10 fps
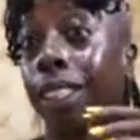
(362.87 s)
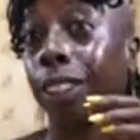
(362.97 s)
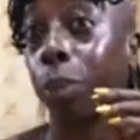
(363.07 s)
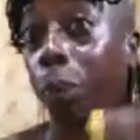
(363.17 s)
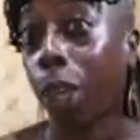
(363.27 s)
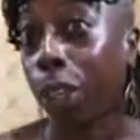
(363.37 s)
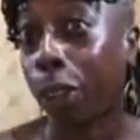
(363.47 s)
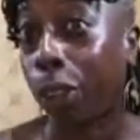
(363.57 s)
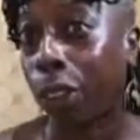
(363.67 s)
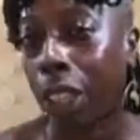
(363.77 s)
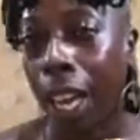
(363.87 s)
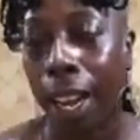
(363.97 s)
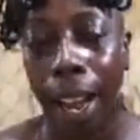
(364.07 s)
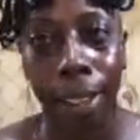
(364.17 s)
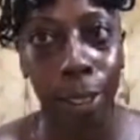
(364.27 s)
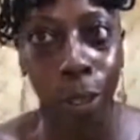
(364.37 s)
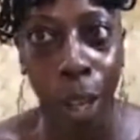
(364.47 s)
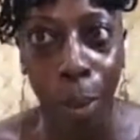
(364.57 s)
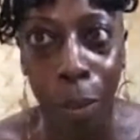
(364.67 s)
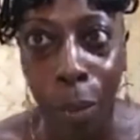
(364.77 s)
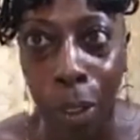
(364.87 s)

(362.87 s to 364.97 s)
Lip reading: sprinkles. Yeah, I didn't do that before.